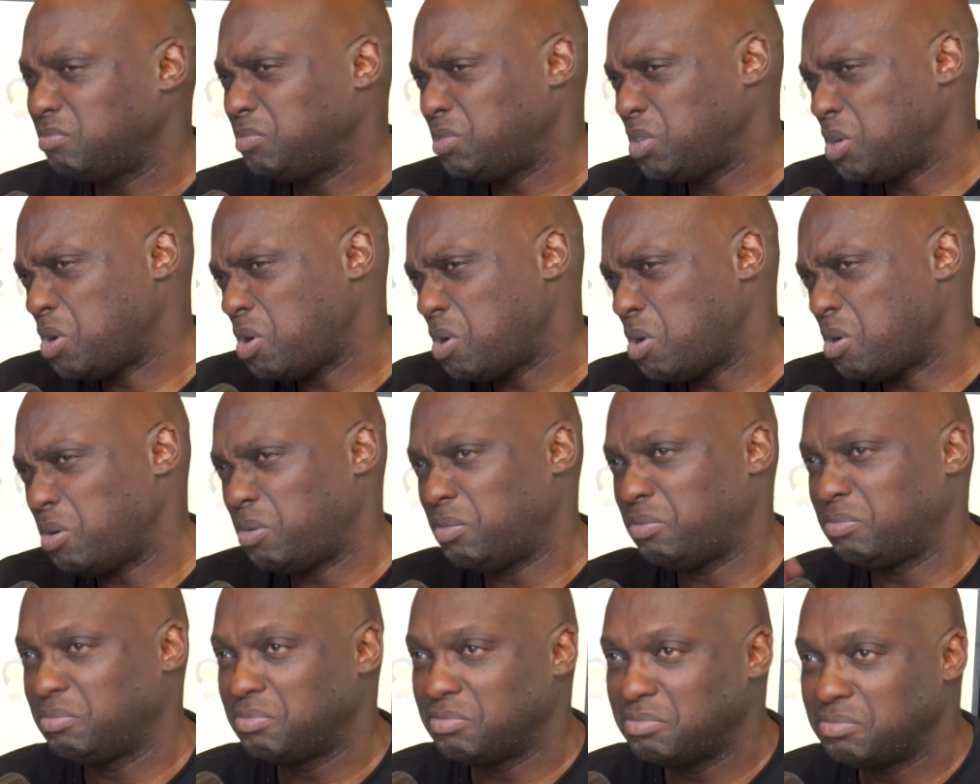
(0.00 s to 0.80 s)

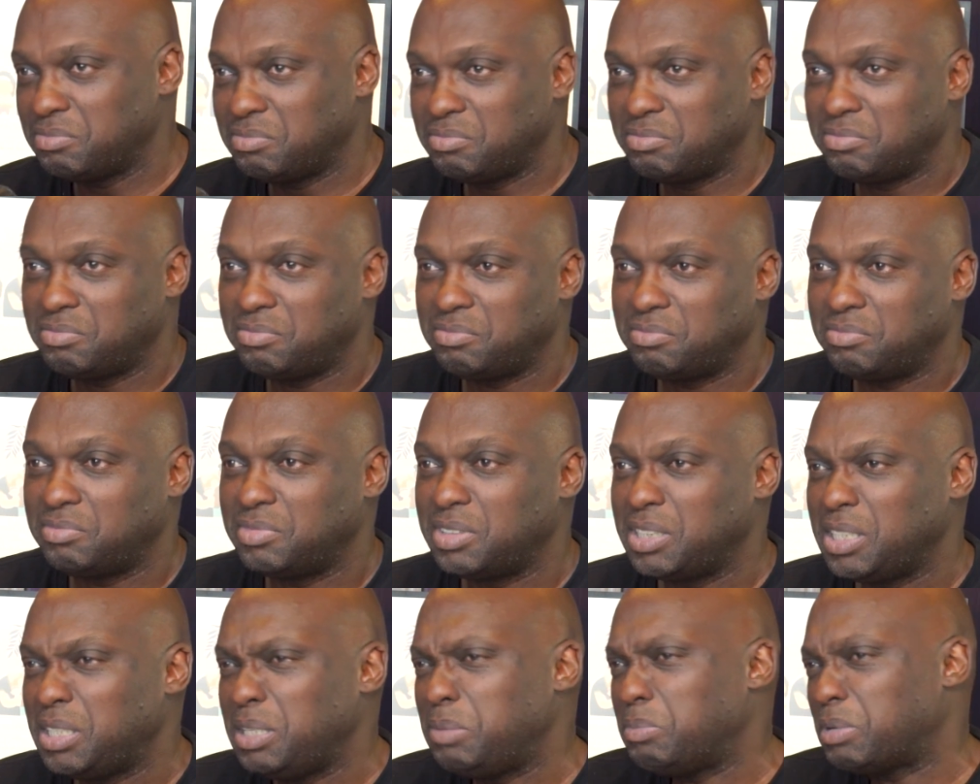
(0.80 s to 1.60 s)
No,
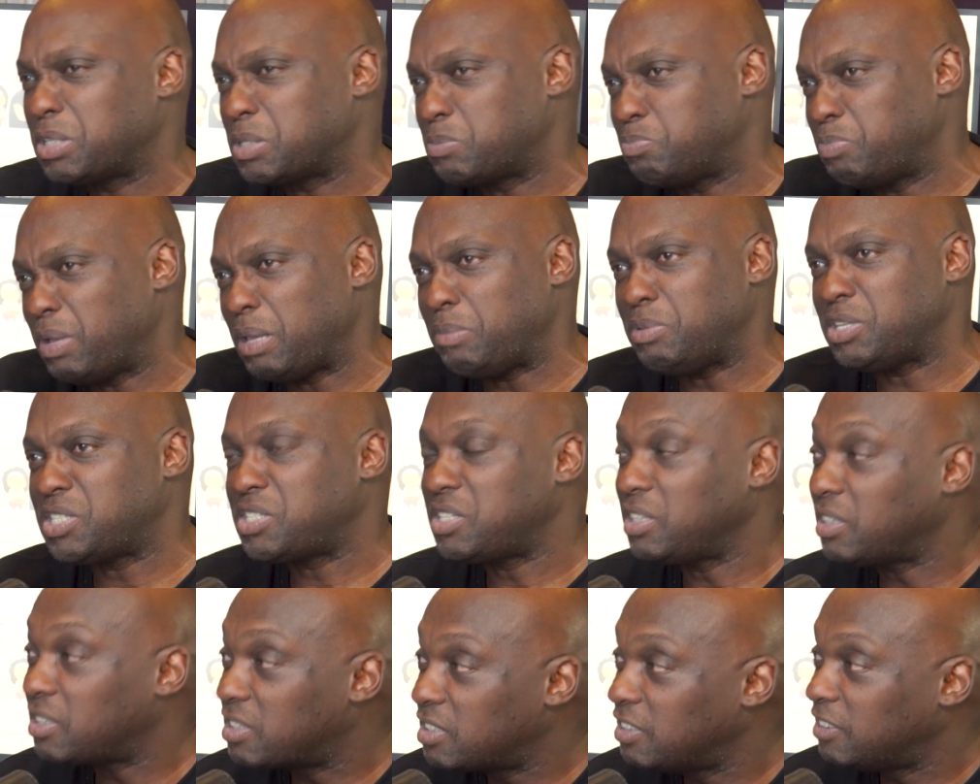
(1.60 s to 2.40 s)
he must
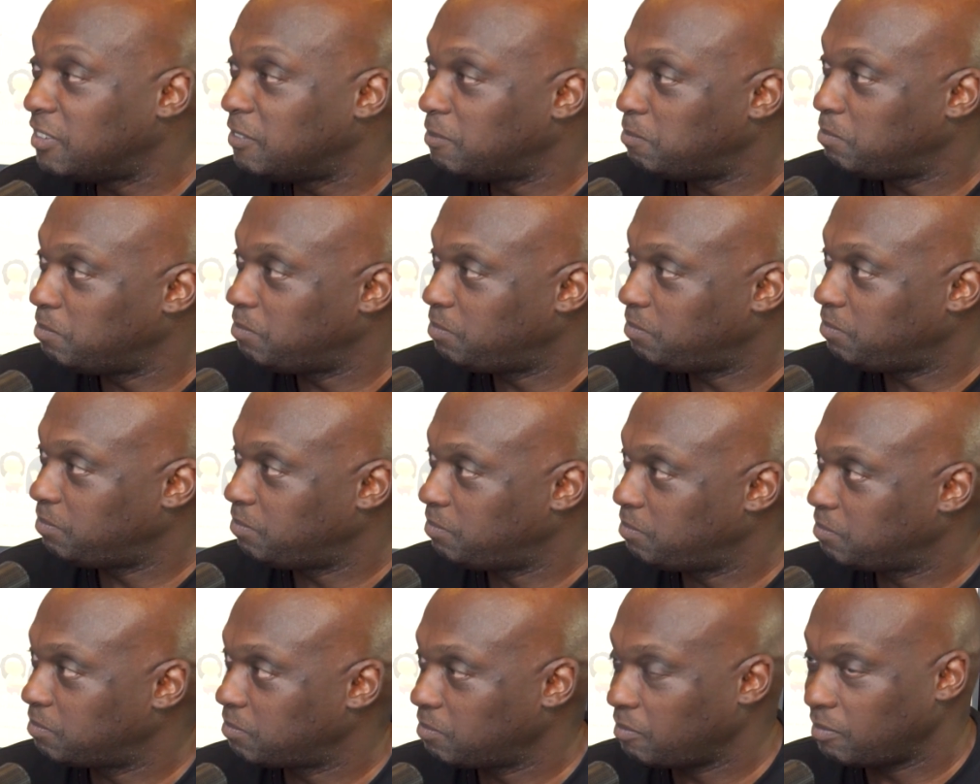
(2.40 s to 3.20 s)
babysit.
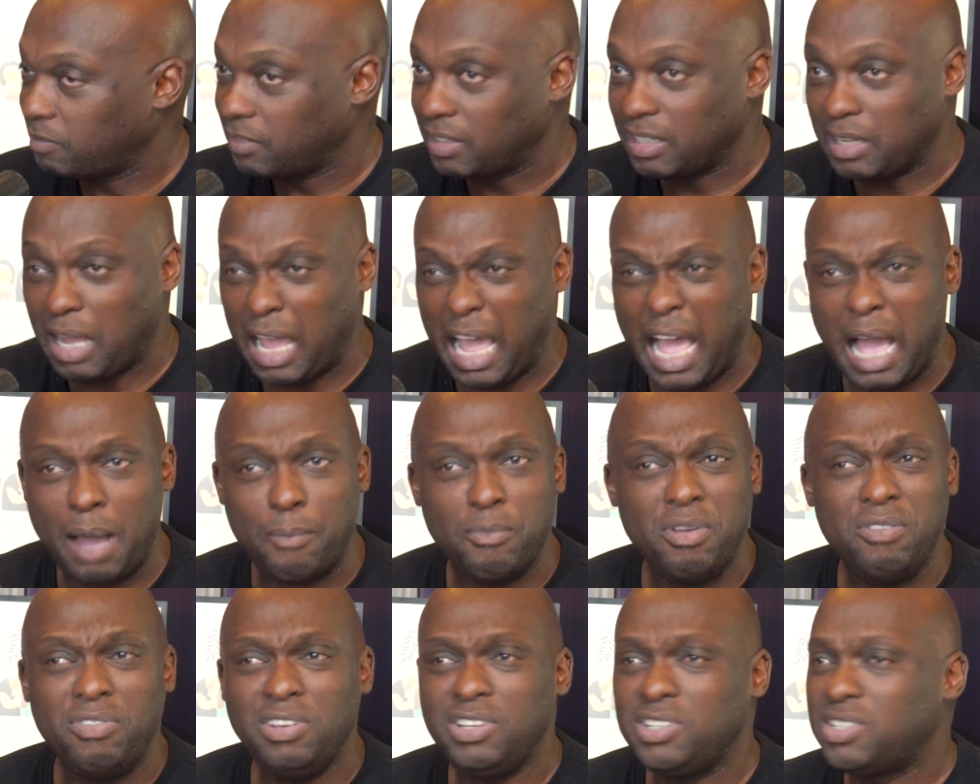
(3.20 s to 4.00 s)

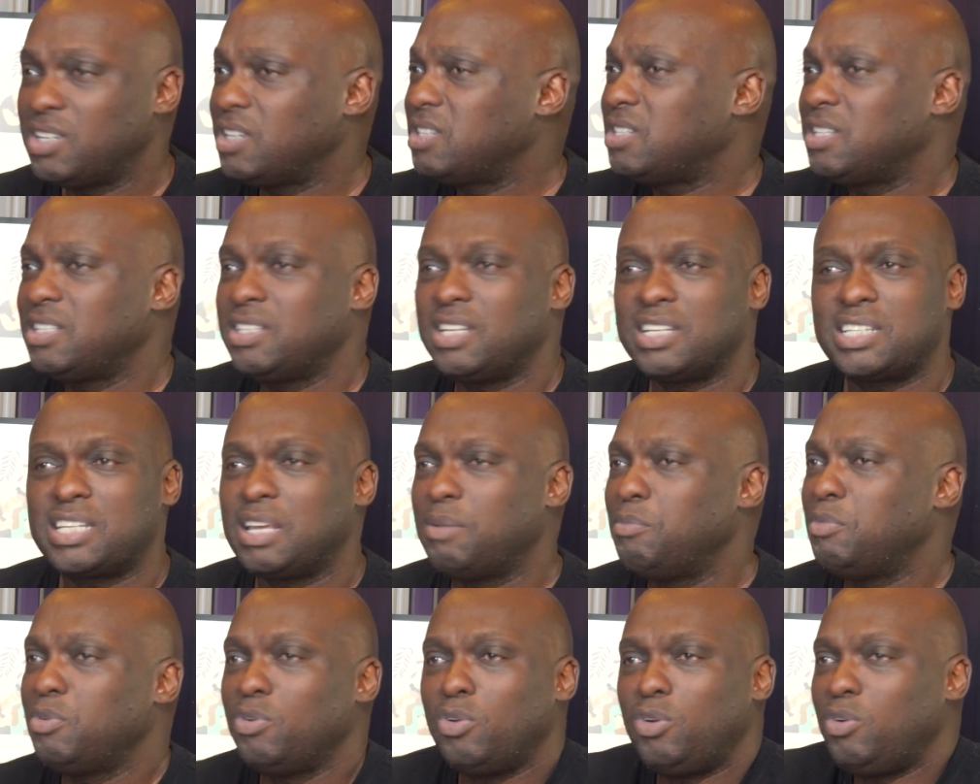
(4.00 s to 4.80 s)
I'm even changing the
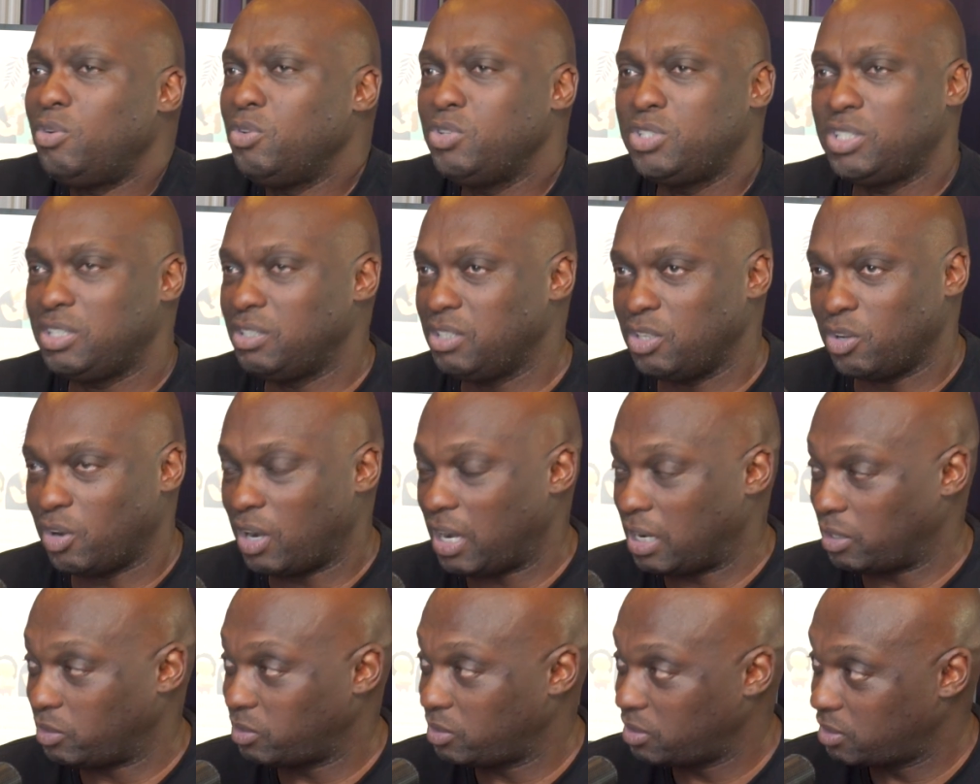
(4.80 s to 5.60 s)
terminology in your
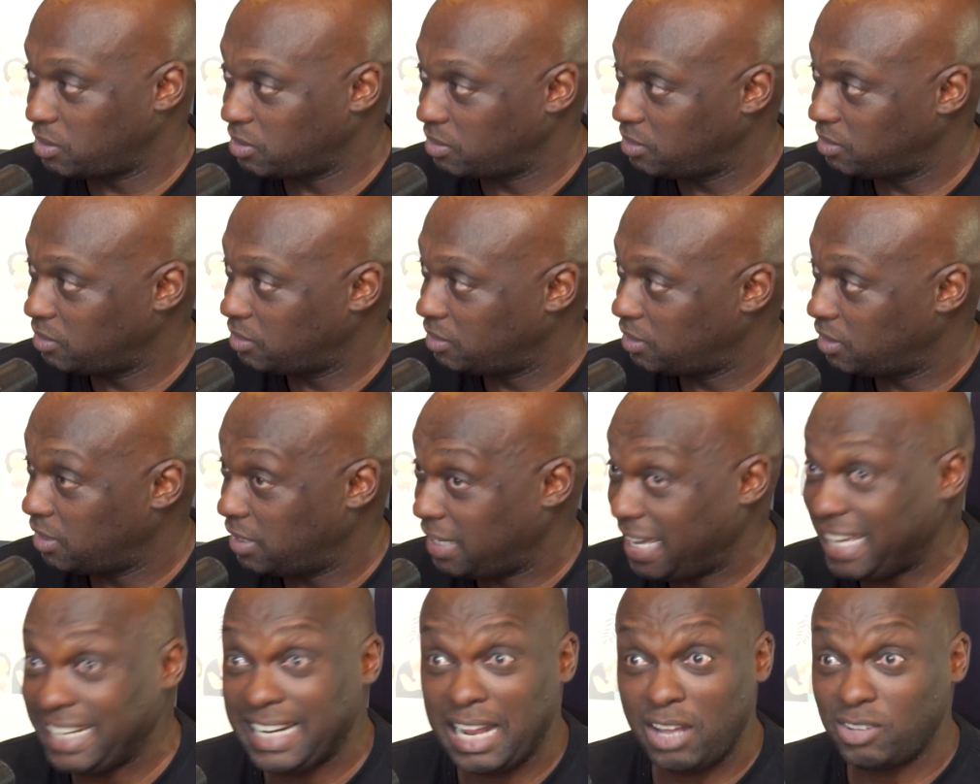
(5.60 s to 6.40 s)
house.
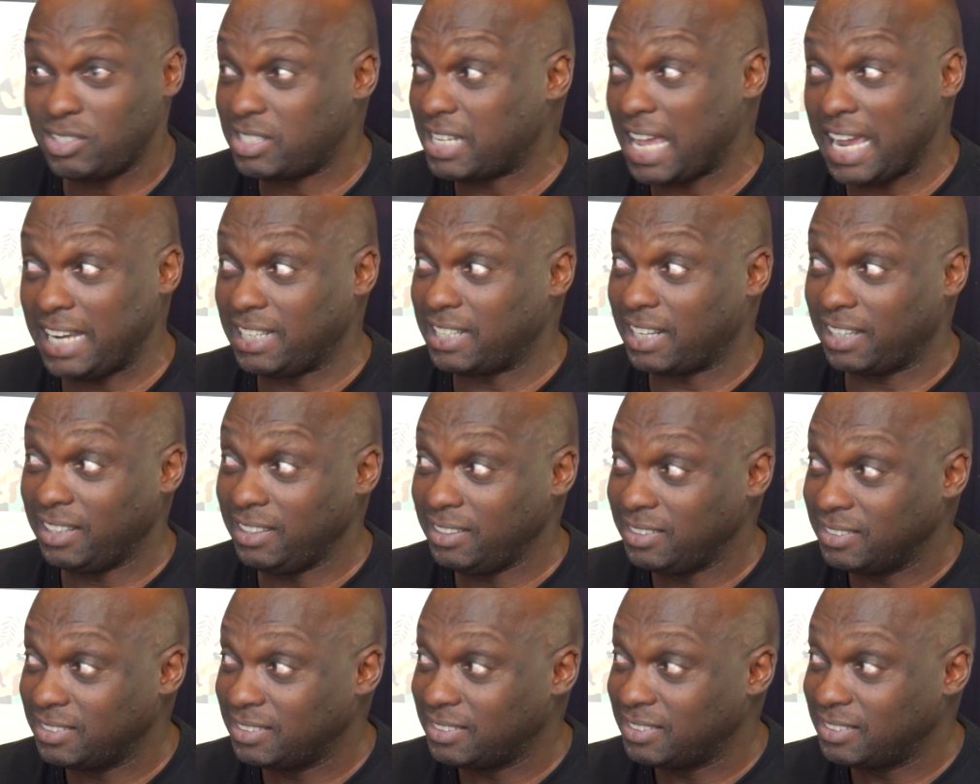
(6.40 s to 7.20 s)
An outsider